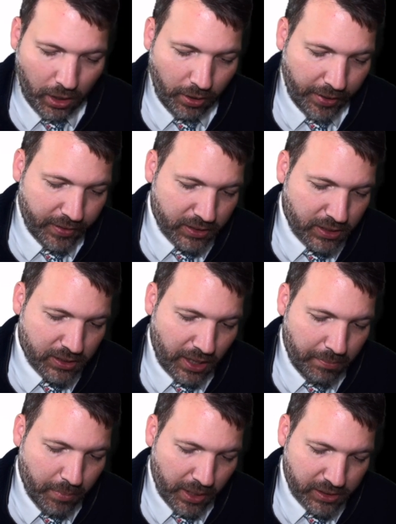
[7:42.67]
All right, this is a
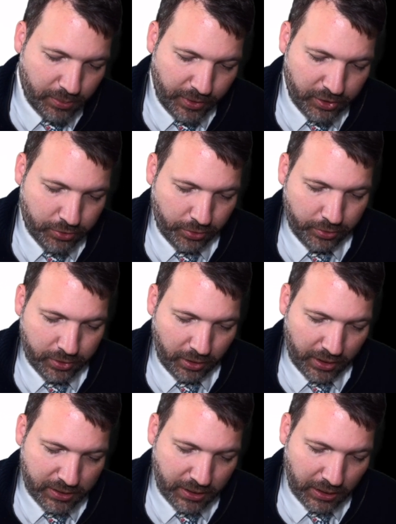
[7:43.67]
must be true. So
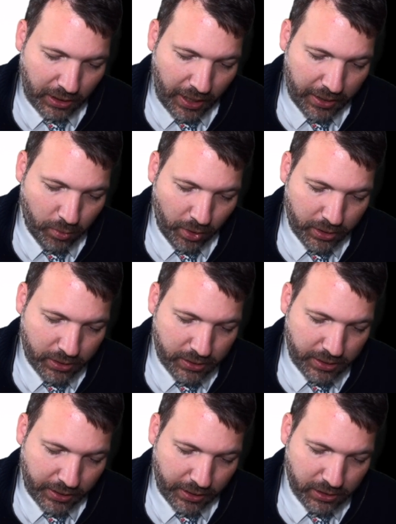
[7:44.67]
let's see. Line 1
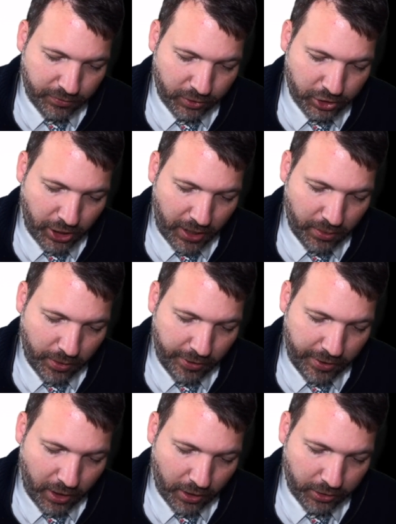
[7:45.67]
tickets for
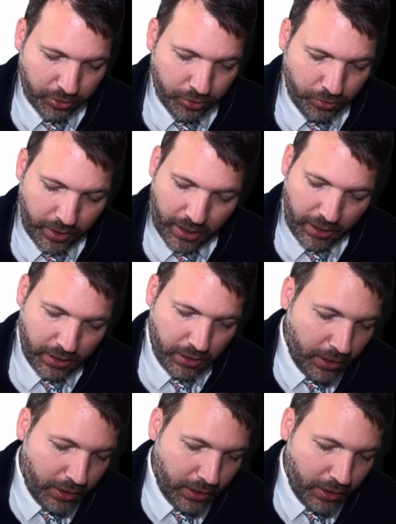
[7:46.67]
January are green.